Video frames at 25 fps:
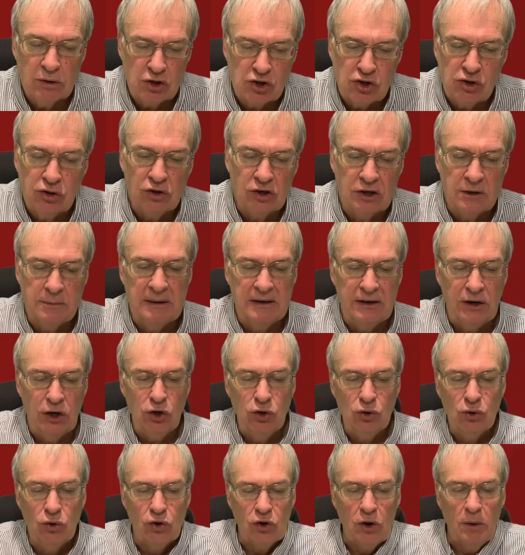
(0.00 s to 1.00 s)
tournament, the
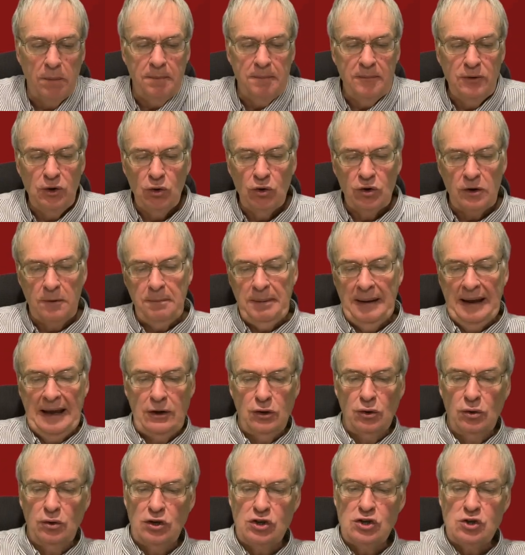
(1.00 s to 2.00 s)
European
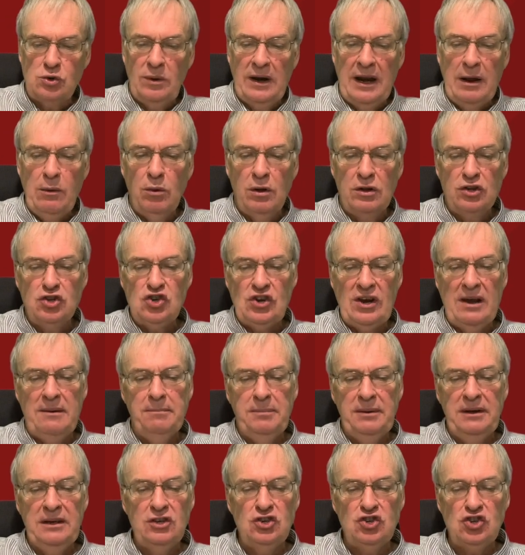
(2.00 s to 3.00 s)
Under-21
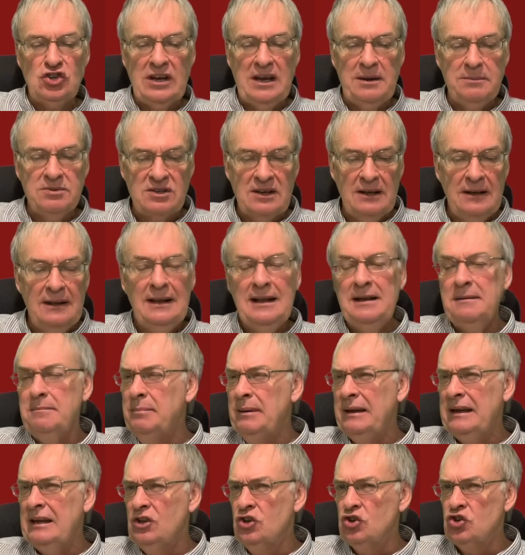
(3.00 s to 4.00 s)
Championships,
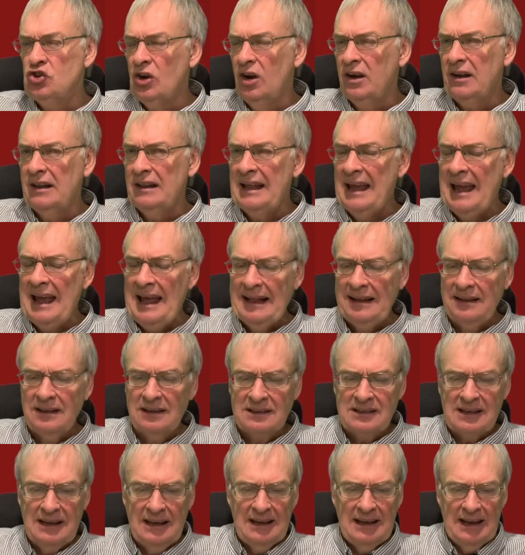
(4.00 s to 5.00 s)
being jointly
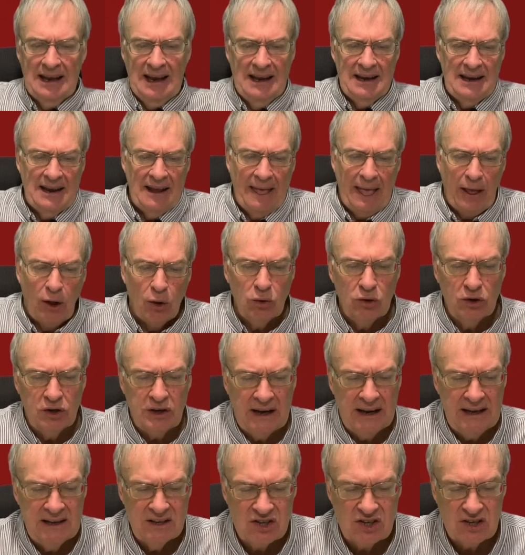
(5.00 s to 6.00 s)
held in
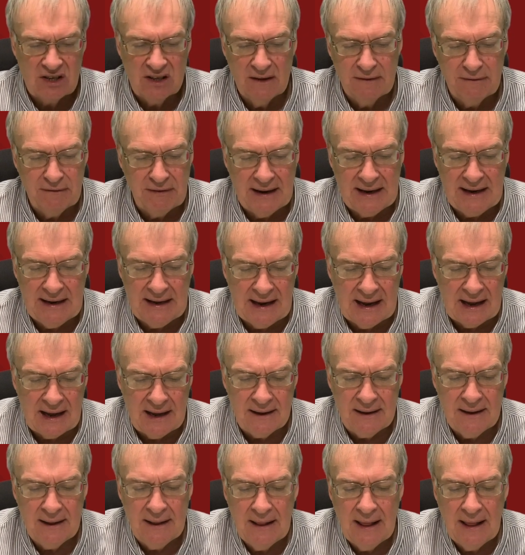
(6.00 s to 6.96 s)
Hungary and Slovenia.